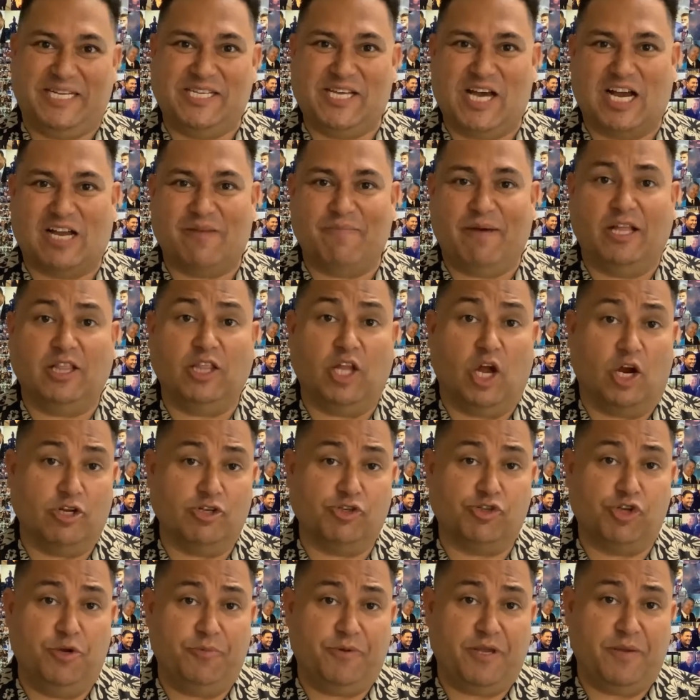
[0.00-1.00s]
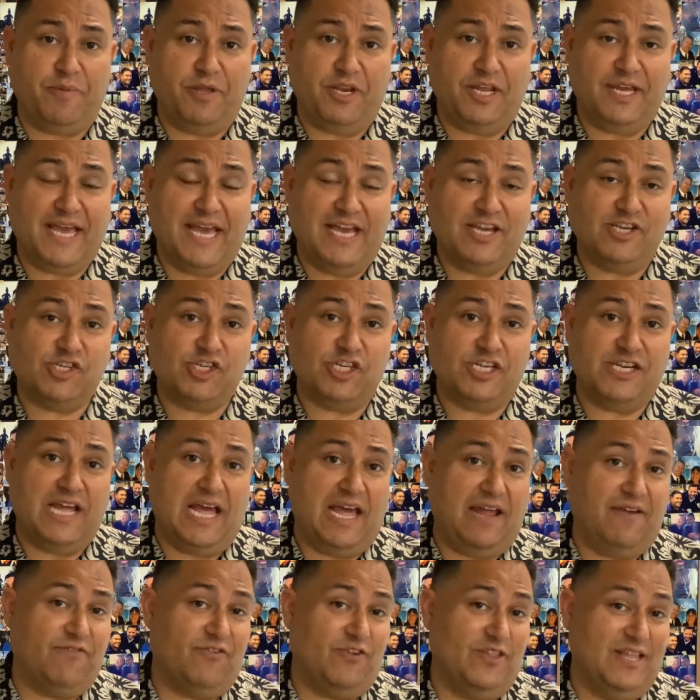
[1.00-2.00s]
talk about large group communication,
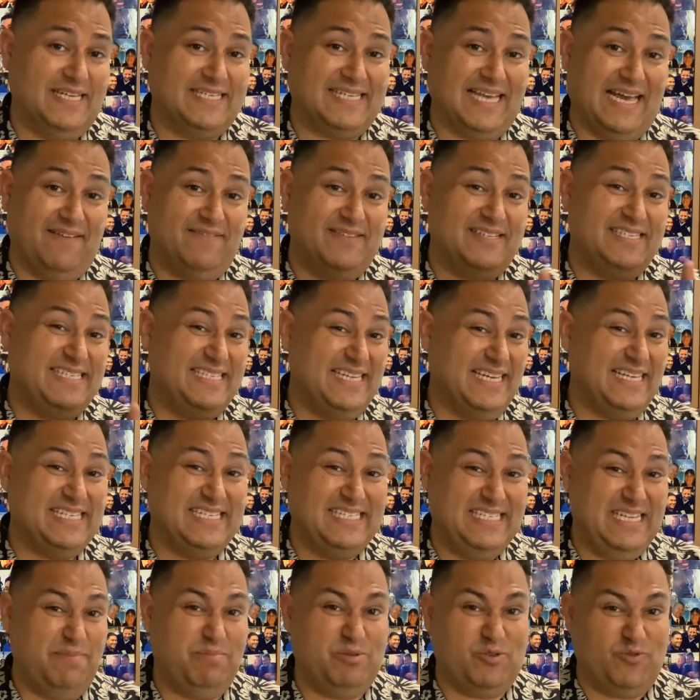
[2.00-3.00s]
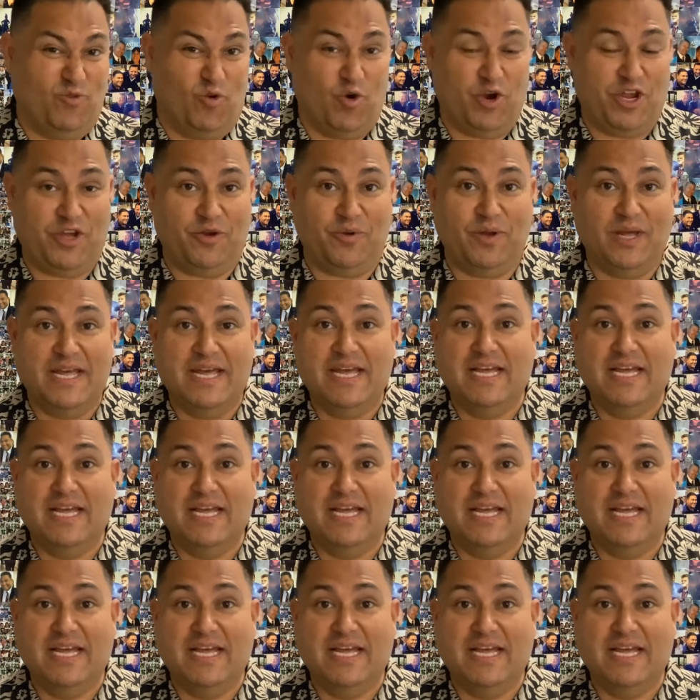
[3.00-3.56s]
and for this I have 6 tips for you